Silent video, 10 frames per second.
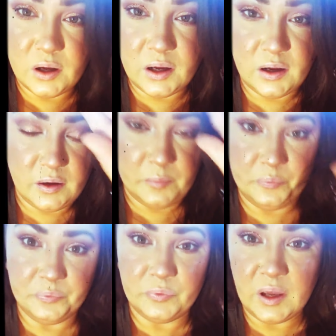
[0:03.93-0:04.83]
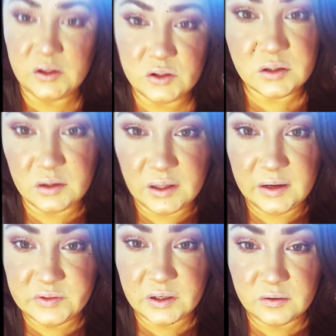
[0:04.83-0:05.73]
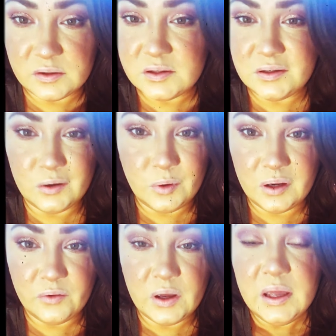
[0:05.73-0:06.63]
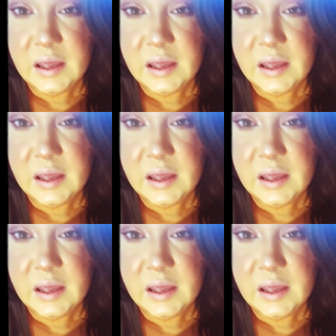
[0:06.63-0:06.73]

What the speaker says: I took the live down, because, you know, whatever.